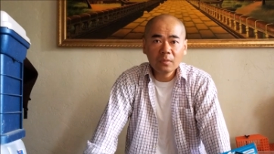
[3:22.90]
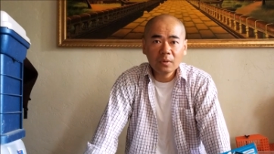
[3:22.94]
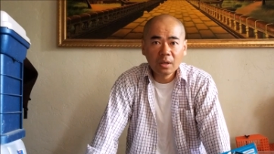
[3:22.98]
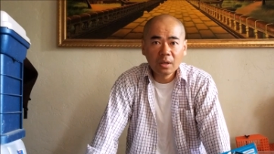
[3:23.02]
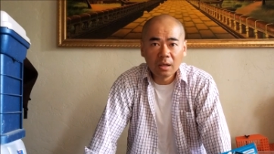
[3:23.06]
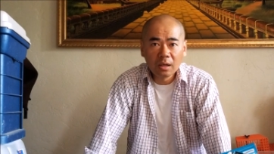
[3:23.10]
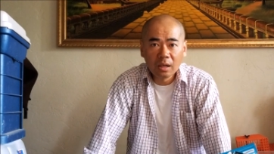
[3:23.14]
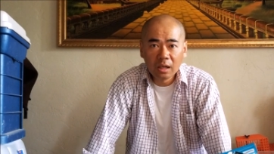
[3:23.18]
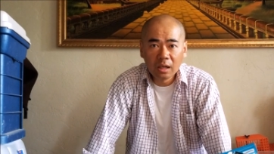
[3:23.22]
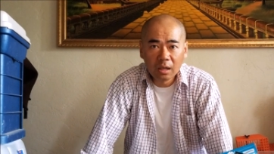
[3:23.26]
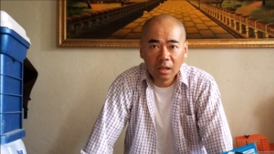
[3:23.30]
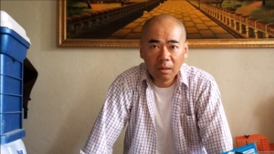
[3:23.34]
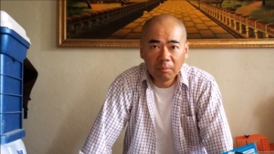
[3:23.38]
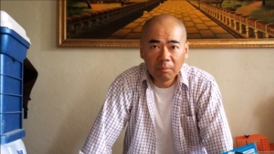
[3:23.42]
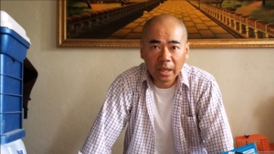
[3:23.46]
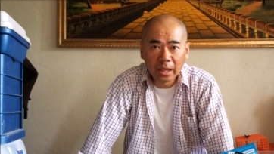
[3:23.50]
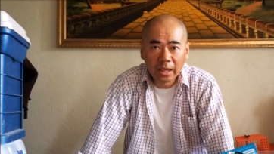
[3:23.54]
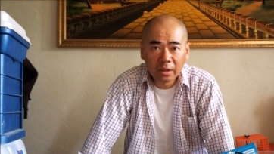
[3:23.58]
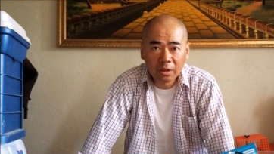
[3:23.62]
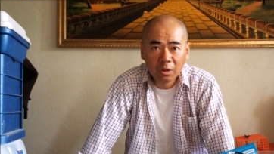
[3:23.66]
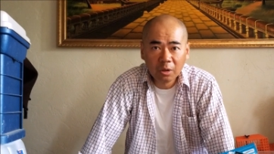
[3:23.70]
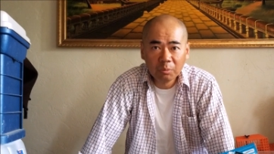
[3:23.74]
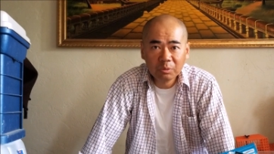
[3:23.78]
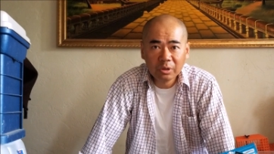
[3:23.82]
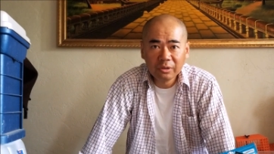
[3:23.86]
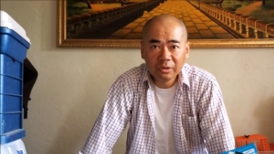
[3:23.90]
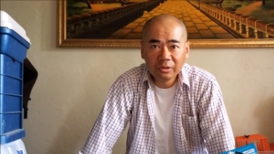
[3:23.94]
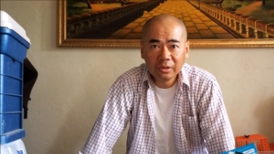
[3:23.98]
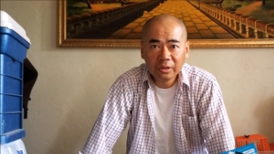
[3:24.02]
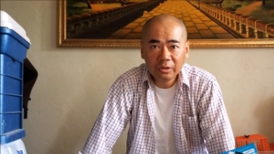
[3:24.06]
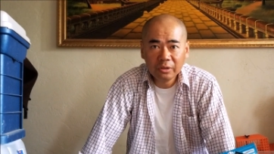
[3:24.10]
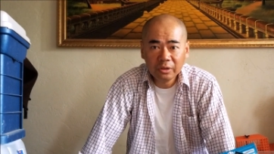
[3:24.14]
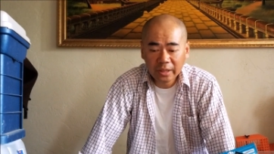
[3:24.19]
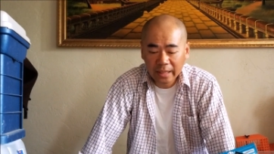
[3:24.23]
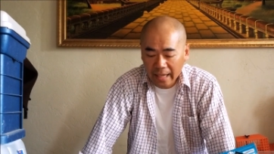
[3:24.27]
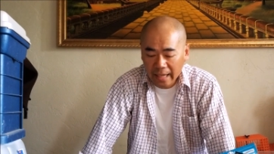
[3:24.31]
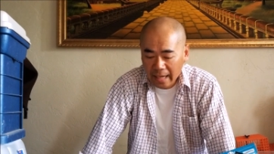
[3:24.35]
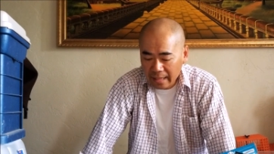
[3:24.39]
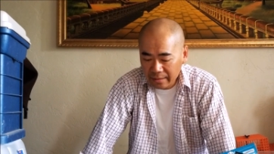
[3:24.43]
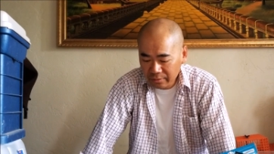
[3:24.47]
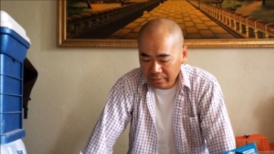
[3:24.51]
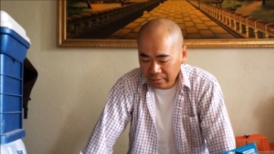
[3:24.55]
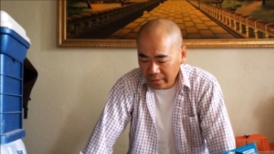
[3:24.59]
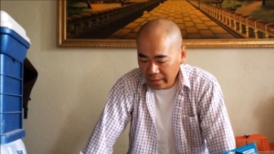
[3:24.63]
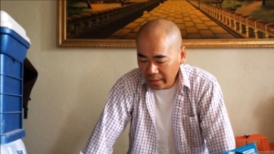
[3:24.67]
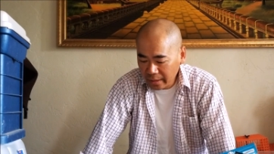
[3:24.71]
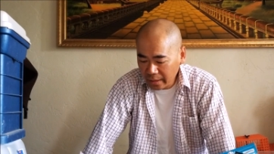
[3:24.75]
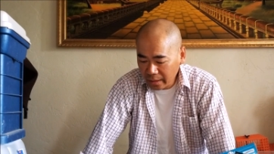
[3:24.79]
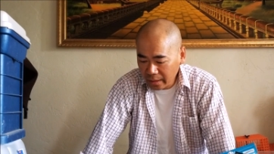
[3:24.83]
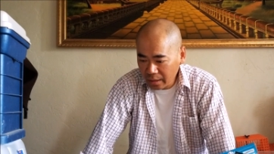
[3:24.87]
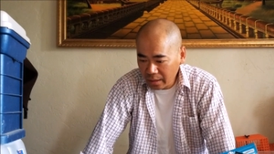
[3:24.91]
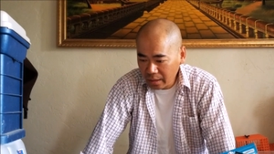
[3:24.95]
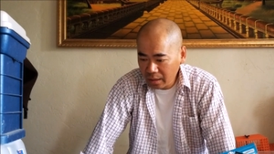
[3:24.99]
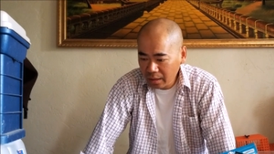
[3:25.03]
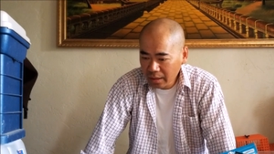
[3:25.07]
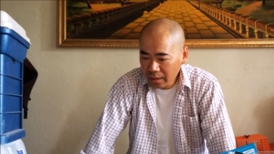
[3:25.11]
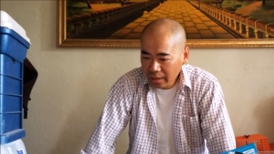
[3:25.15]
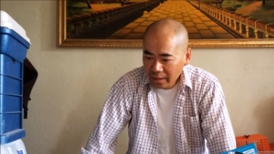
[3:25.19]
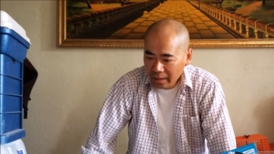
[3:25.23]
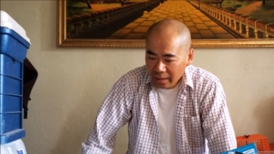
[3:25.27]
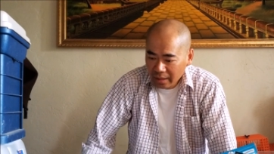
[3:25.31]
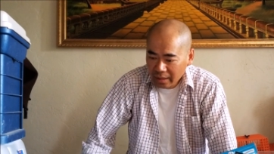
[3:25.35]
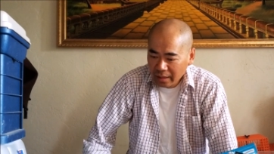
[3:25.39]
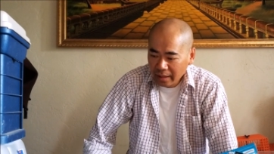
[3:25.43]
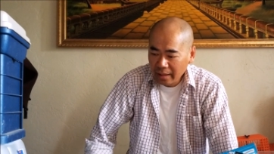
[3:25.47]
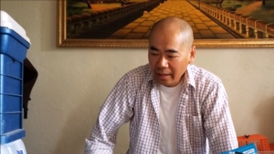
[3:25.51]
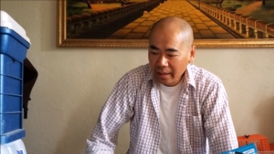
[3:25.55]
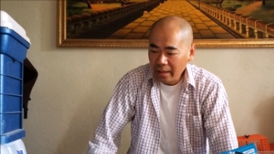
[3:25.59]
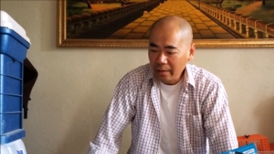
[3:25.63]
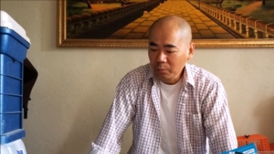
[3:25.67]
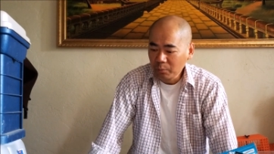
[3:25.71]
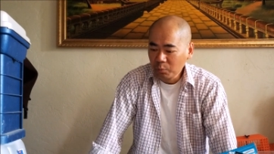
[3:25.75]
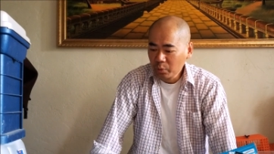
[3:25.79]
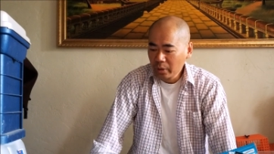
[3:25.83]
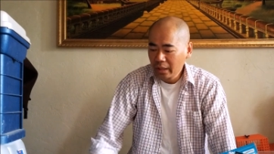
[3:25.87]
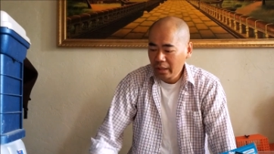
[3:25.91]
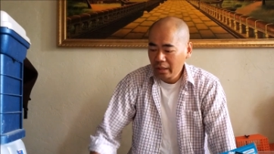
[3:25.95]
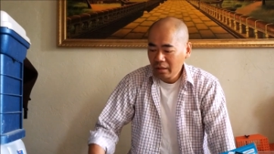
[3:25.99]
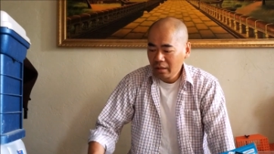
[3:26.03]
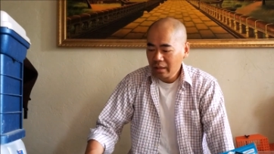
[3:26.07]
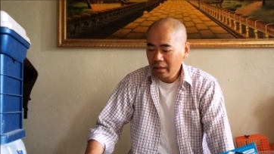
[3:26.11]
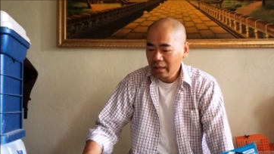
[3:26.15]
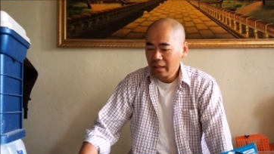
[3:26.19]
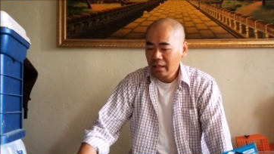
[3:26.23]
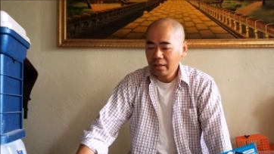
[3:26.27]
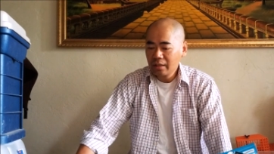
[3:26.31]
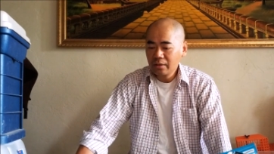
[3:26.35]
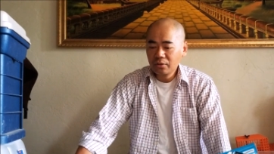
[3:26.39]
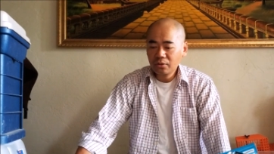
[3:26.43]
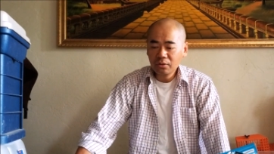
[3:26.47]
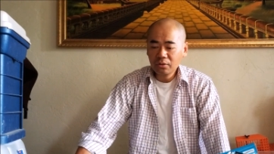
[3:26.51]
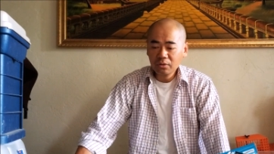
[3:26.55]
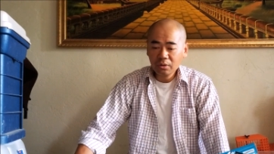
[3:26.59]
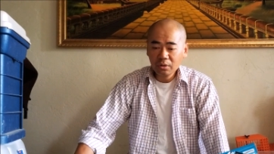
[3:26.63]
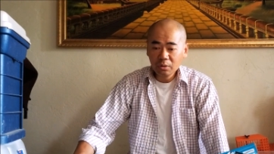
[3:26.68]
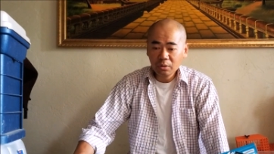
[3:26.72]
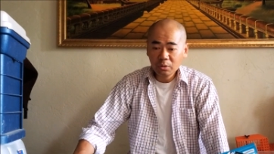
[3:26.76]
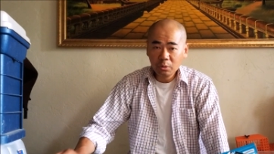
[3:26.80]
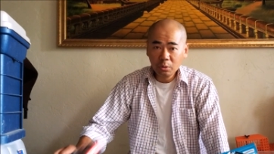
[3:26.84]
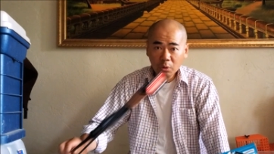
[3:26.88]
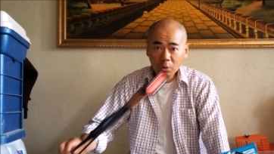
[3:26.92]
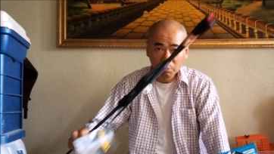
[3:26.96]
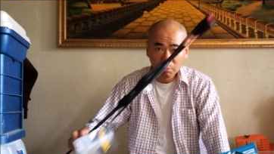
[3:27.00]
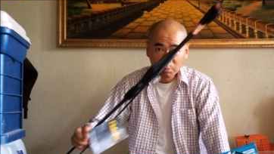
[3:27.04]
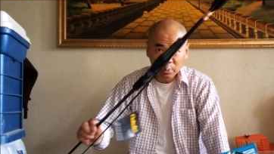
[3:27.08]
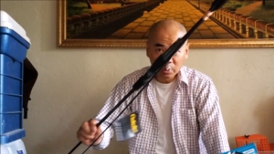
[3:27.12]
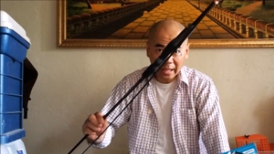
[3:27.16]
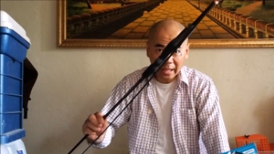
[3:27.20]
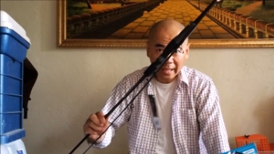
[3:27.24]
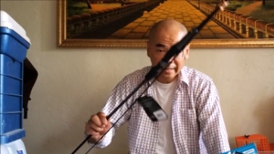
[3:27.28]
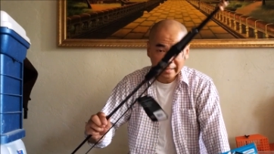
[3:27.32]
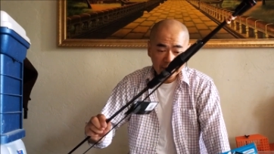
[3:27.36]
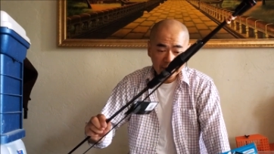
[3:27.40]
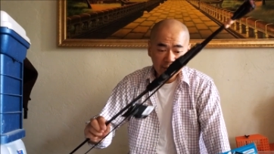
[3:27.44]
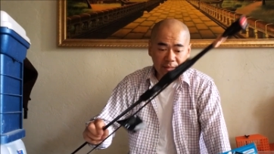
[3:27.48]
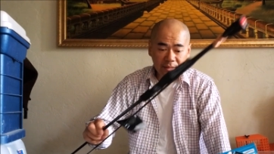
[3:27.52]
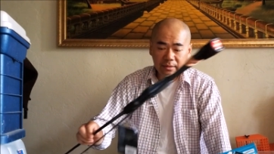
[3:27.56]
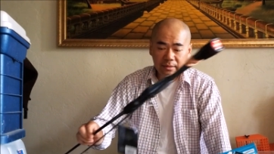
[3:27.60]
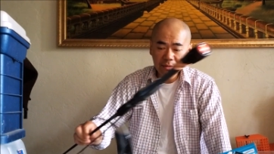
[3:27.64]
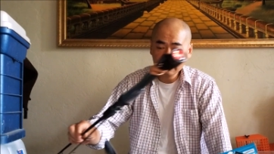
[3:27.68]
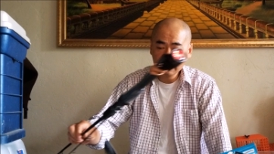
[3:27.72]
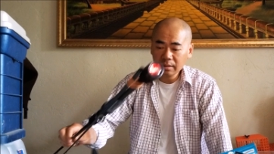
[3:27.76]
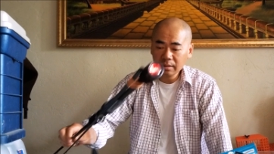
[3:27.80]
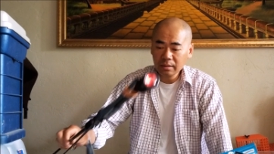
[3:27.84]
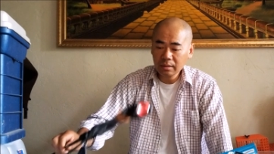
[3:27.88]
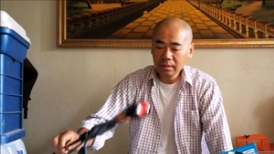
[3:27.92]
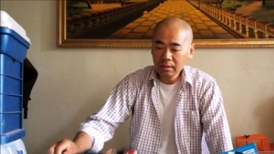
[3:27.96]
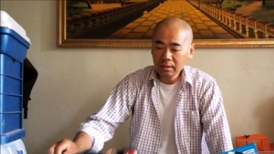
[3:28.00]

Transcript: Um, I hope to see you guys there and win these cool prizes.